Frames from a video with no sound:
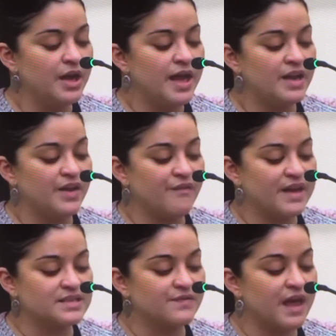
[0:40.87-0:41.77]
and the
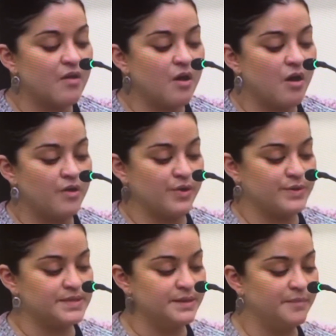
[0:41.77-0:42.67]
effects of alcohol
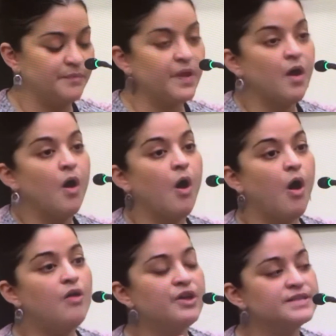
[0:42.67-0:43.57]
use.
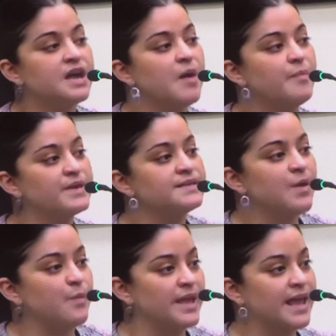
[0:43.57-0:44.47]
All good topics that
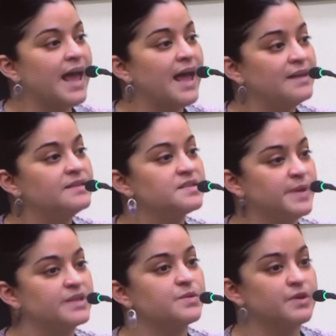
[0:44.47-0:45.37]
we can
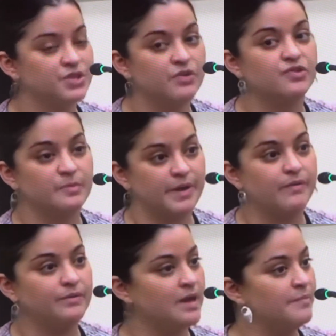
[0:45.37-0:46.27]
speak to our children about.
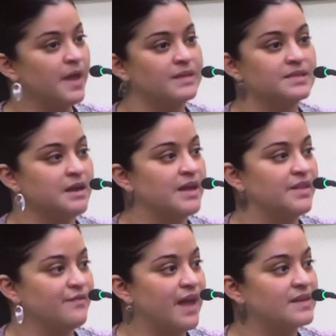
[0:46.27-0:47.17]
I'm not denying the
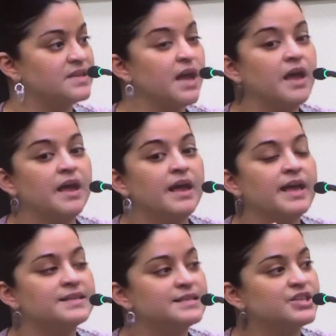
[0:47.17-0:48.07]
fact.
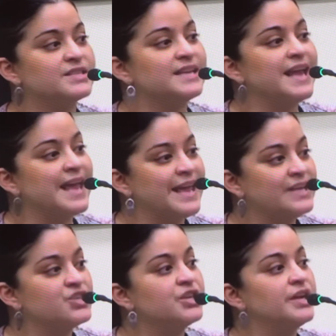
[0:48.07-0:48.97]
It's just
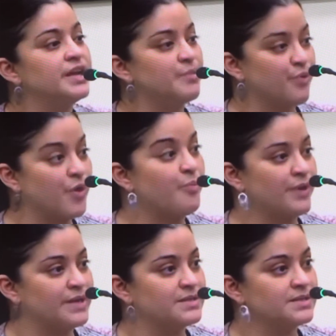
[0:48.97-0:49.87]
age
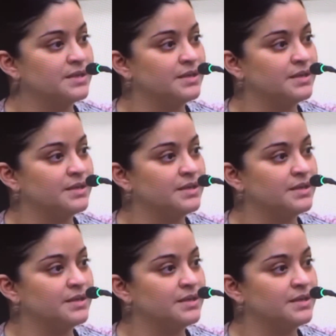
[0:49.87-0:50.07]
inappropriate.